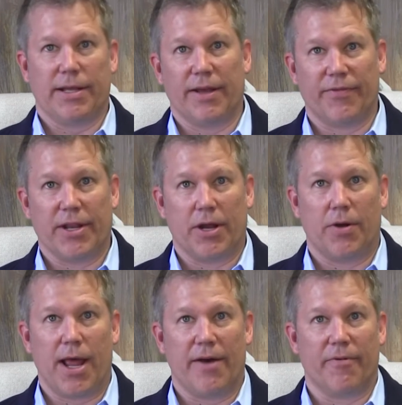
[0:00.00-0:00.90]
if they
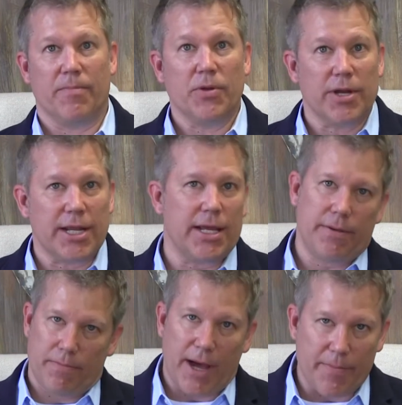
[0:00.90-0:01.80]
don't have
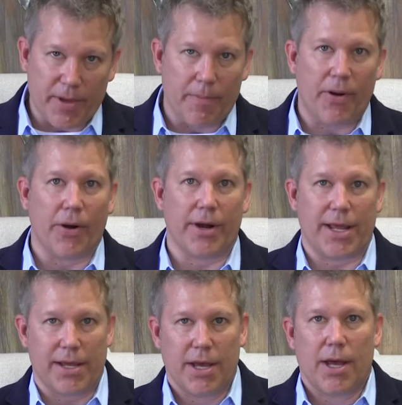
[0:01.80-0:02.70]
immunity, might be a
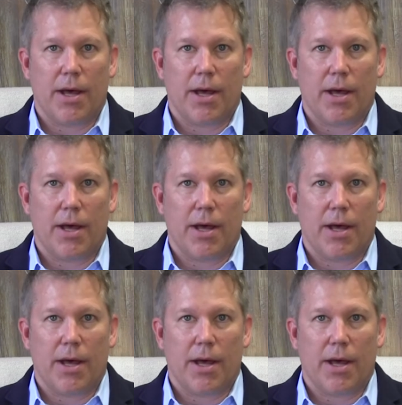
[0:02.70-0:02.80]
party